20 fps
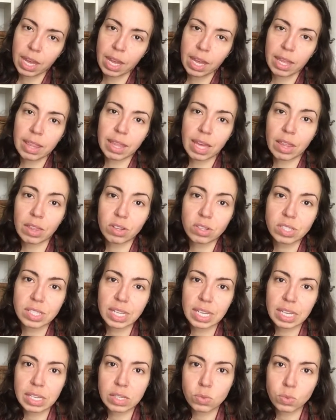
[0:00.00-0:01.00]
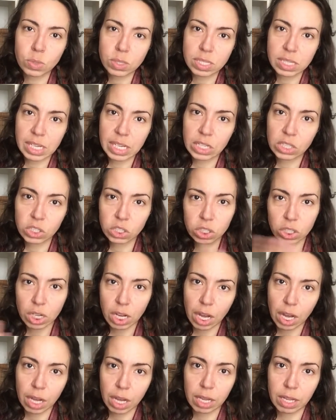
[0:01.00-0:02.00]
The other skills we'll teach
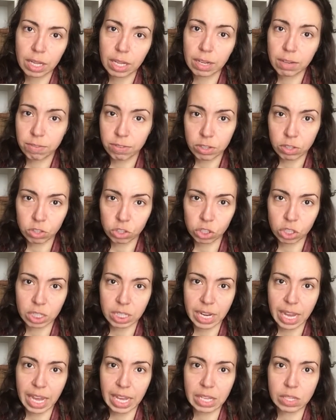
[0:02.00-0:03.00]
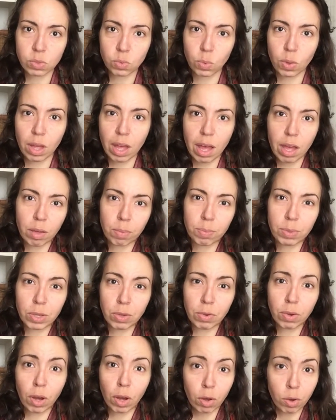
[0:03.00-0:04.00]
in future days will help you
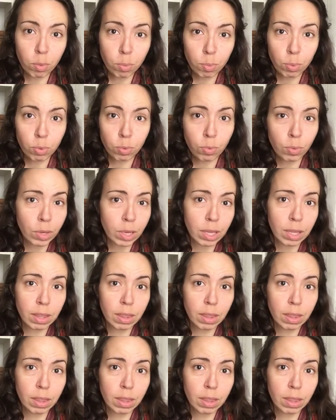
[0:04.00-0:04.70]
cope with